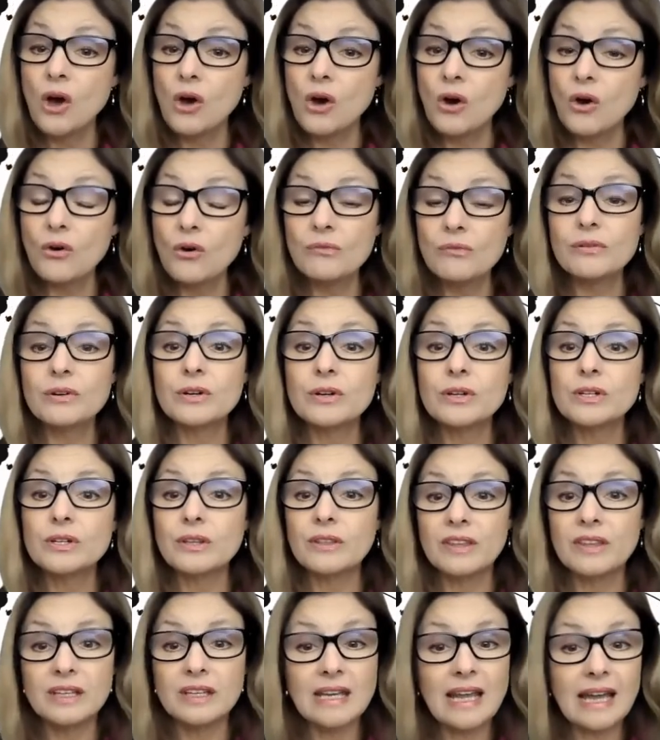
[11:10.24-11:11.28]
over
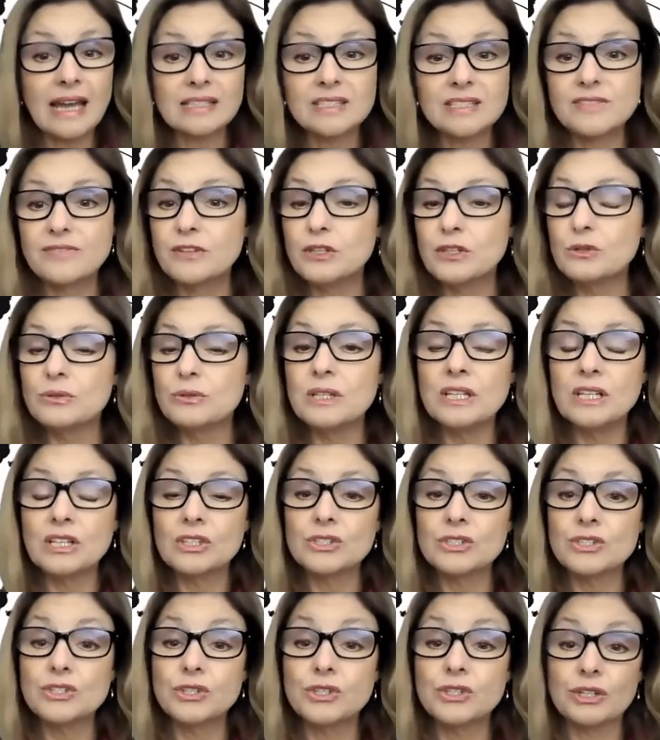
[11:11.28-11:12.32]
the next few
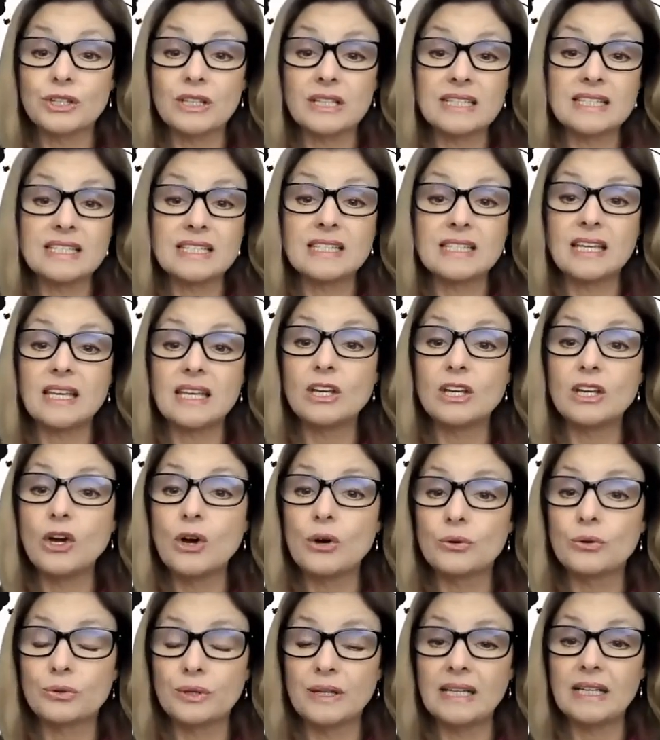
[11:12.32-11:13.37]
years, you're going to see the Go
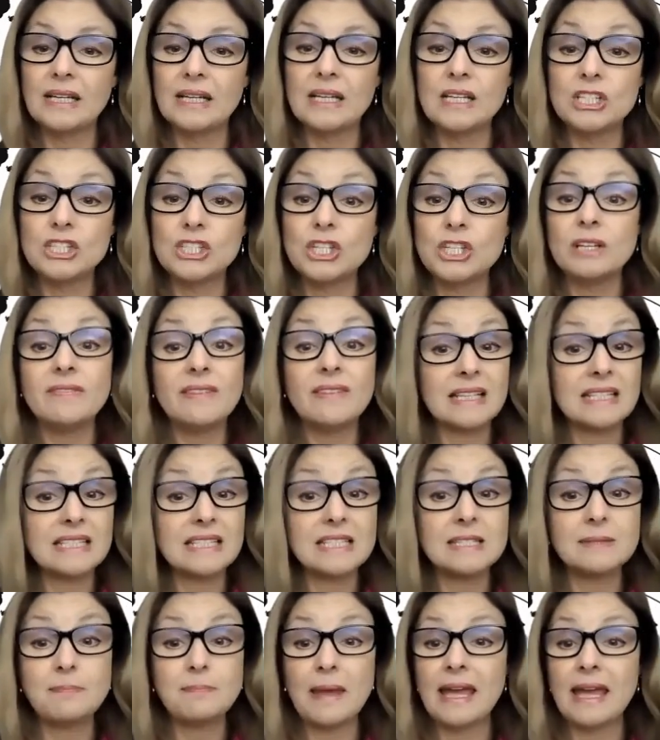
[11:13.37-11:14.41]
Green Initiative
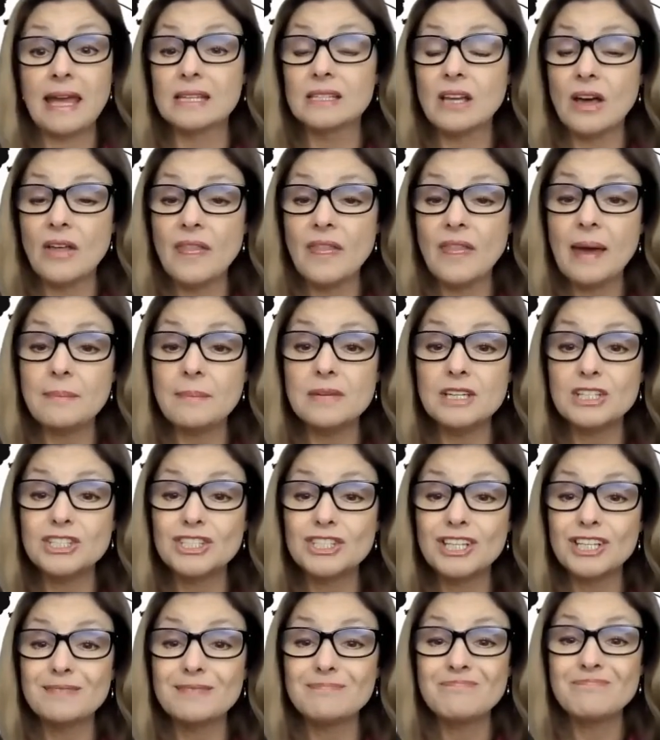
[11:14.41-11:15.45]
expand on that
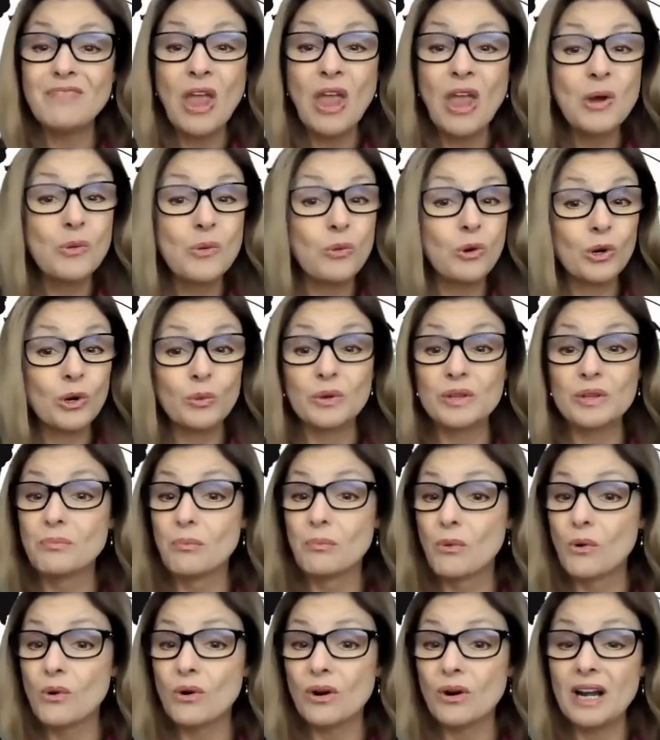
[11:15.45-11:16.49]
mission, work with
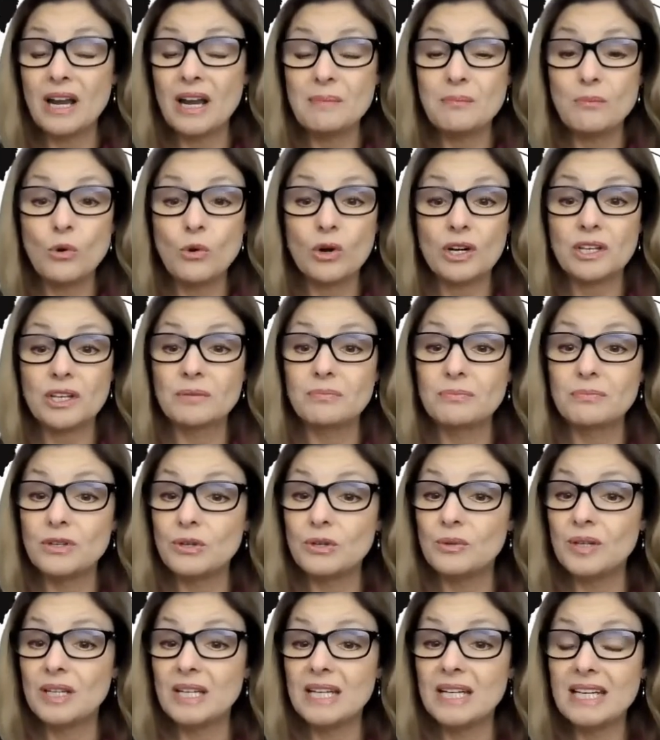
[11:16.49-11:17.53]
more and more
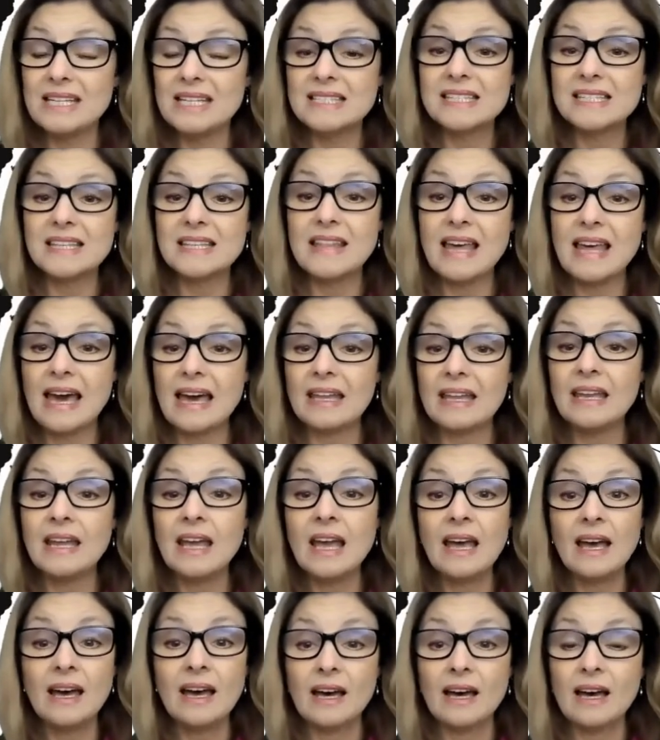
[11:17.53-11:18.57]
communities that,
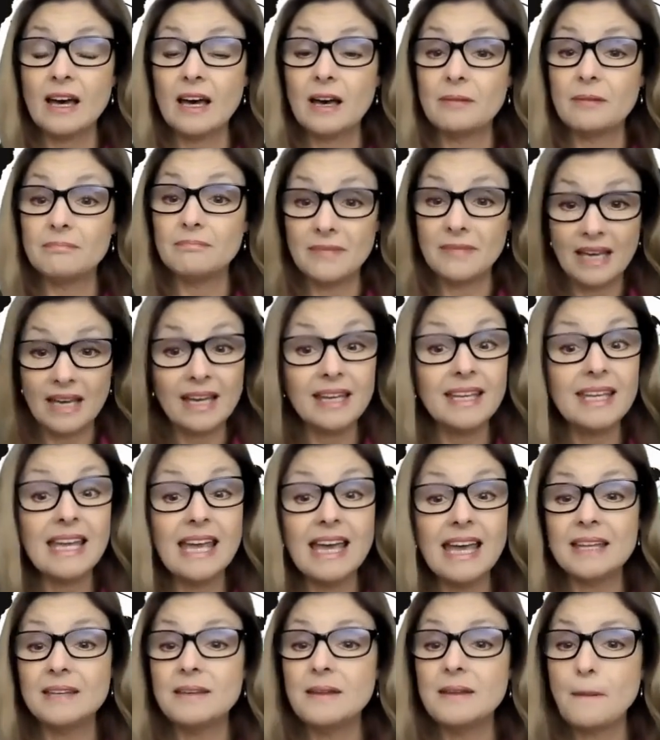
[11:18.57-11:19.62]
um,
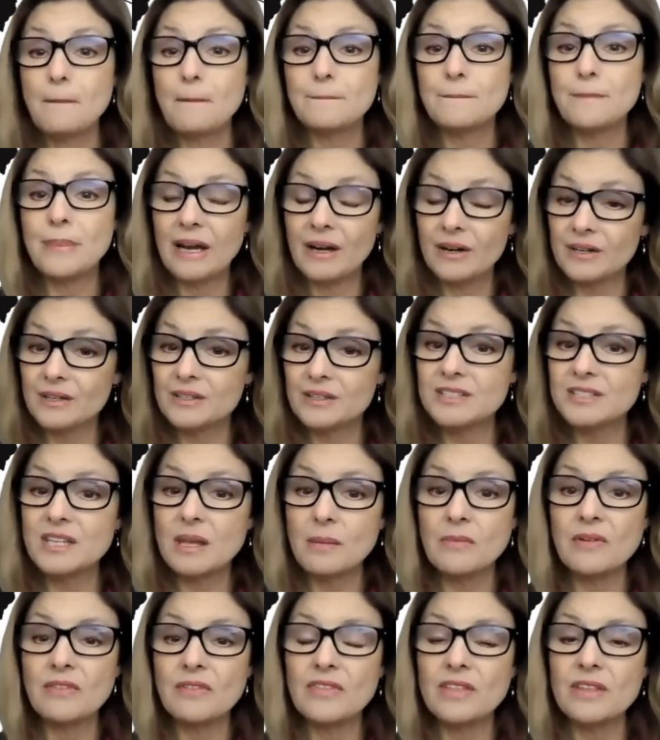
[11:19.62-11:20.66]
again, bear some
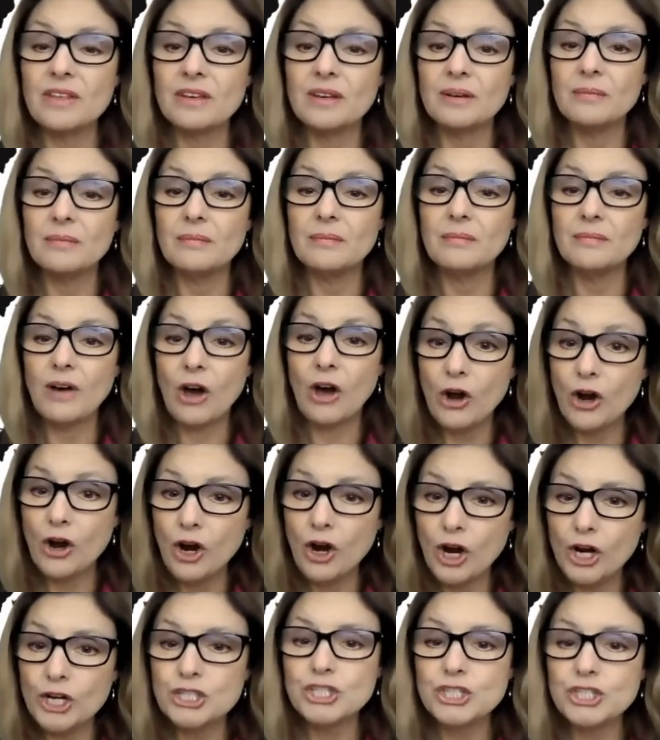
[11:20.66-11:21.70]
of the
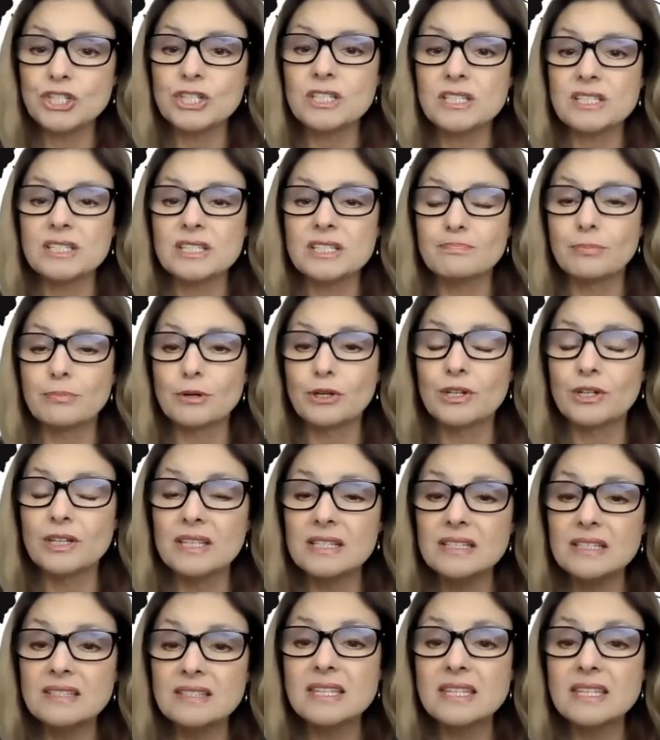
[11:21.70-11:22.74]
harshest
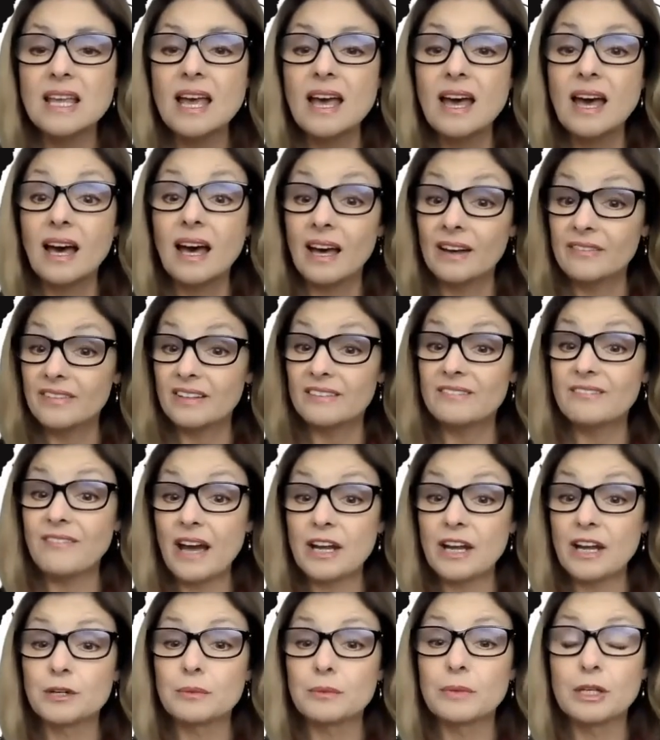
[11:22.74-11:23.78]
burdens of
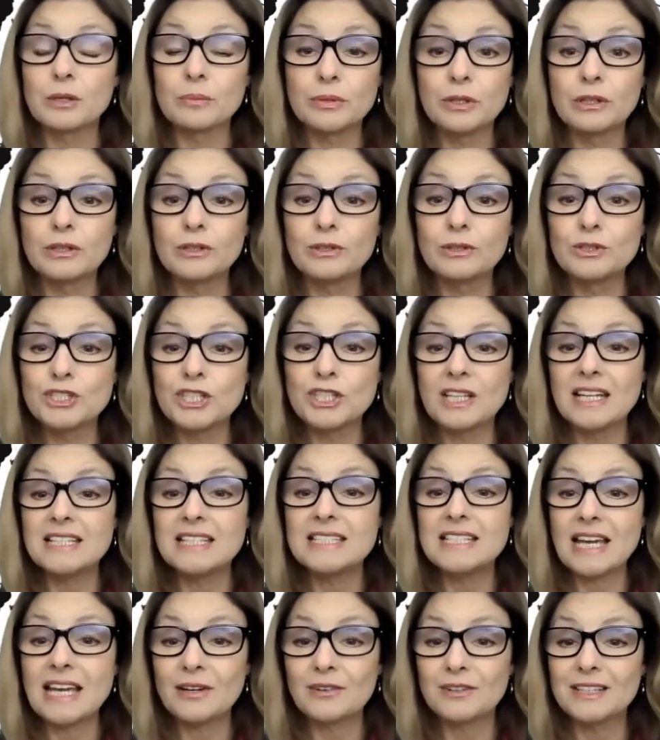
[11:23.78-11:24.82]
environmental pollution and
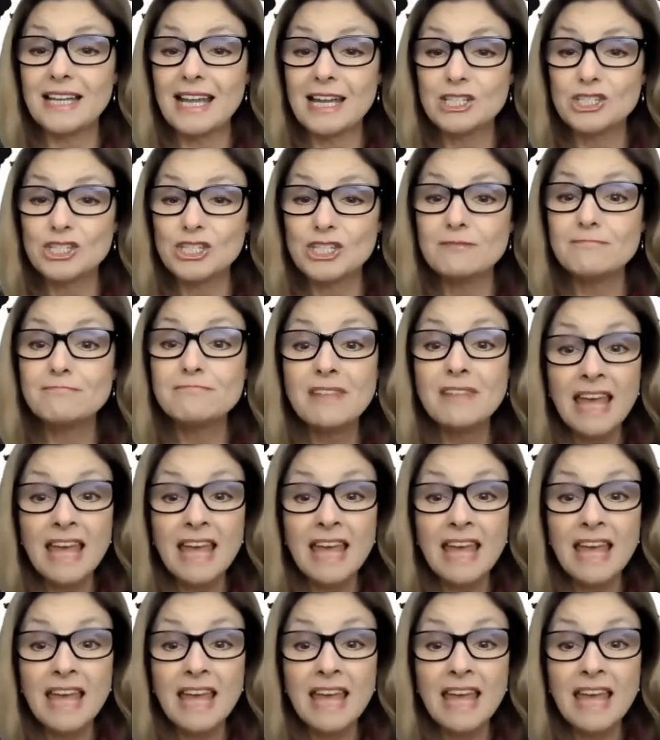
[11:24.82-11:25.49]
degradation.